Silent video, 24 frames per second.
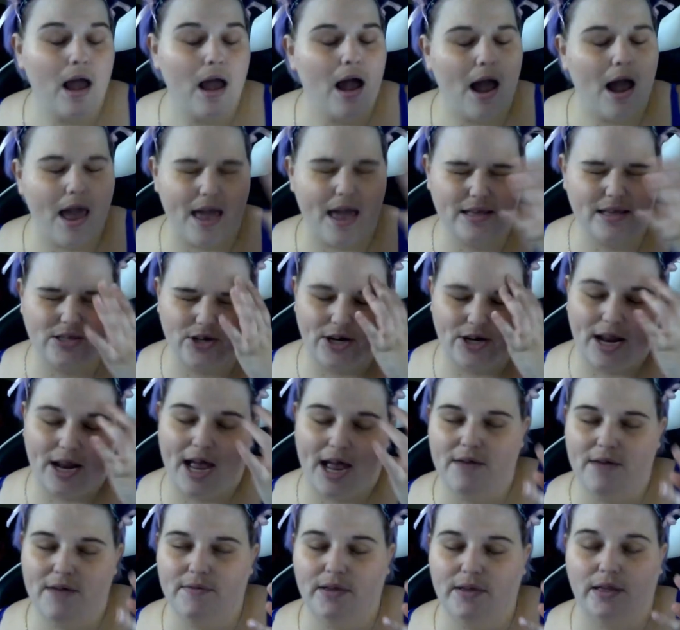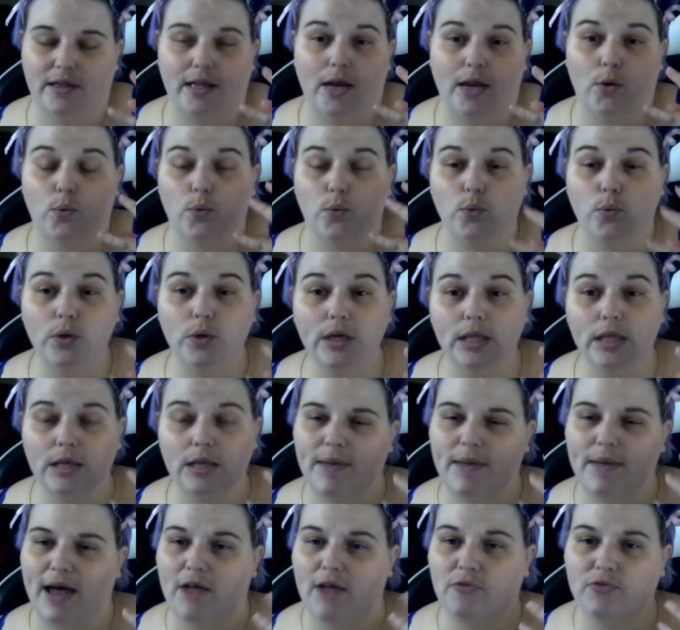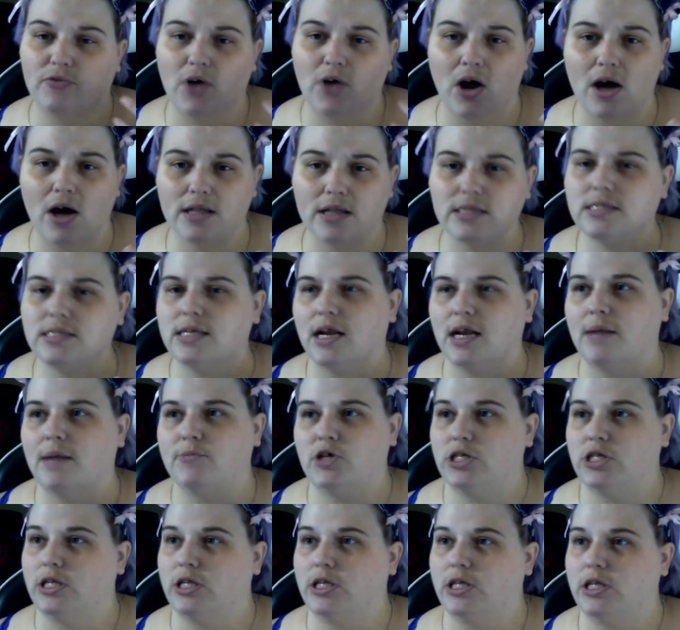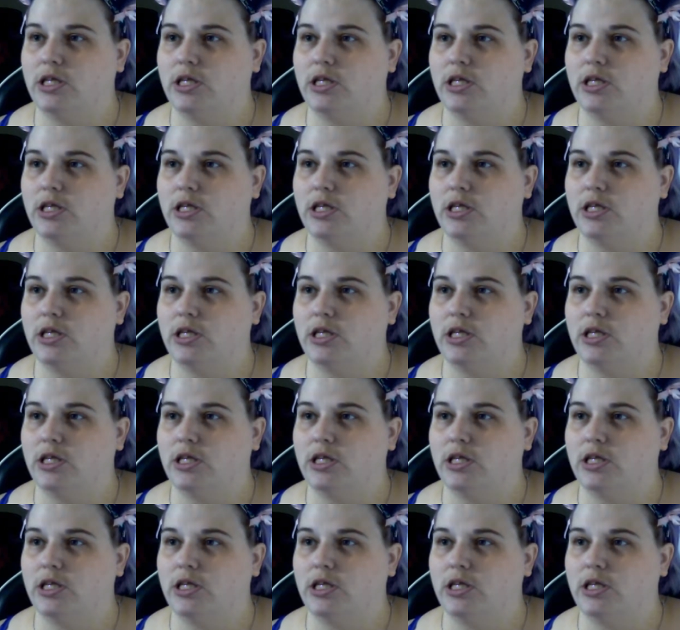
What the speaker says: I started having like really bad thoughts, and I'm just like,